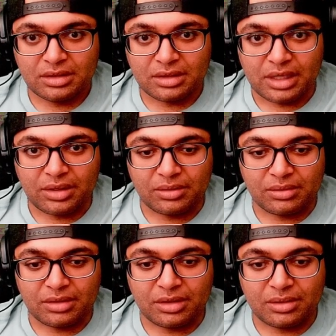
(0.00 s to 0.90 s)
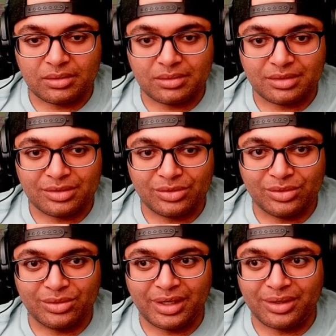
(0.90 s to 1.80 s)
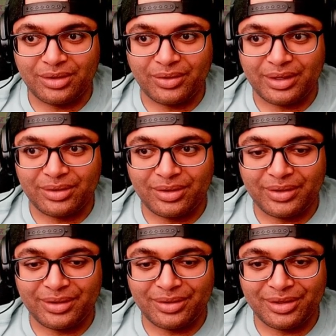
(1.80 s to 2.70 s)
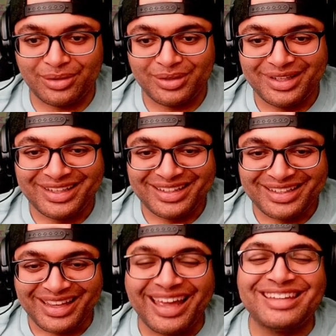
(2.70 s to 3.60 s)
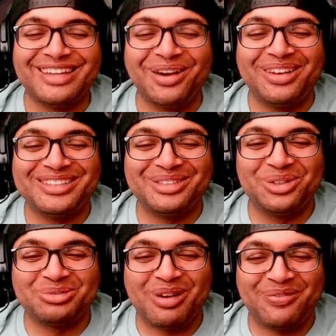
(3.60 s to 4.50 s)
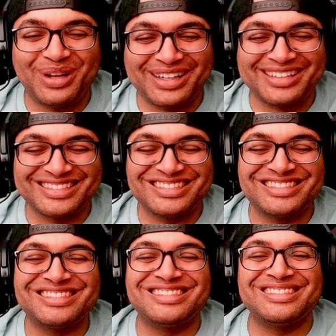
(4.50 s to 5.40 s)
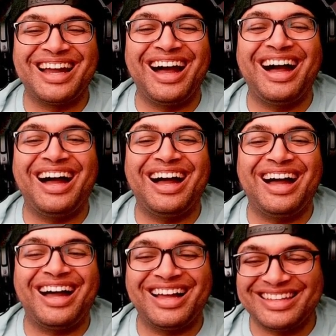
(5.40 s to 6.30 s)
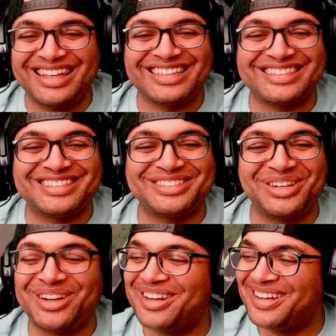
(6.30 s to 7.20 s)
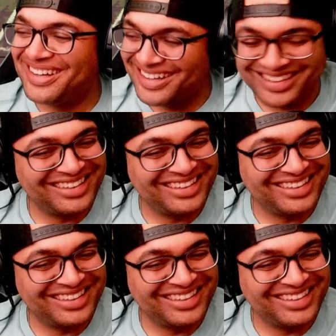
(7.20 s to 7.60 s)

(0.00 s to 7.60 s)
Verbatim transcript: I don't know. Oh, I don't know. I don't know. I don't know. Hey, yo, let's do this, motherfucker. Ah, yes, sir.